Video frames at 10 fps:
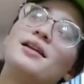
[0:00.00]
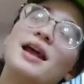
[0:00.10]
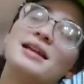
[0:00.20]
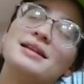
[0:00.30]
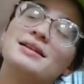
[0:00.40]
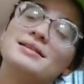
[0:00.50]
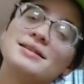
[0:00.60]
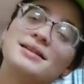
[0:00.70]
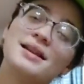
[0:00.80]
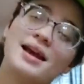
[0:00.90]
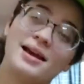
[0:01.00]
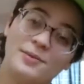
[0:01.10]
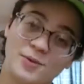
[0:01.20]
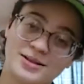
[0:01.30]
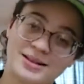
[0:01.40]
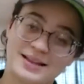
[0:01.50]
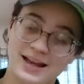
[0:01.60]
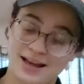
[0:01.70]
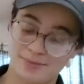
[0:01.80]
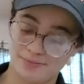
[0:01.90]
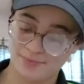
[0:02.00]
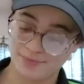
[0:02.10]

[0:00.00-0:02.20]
It needs a name. What's a name?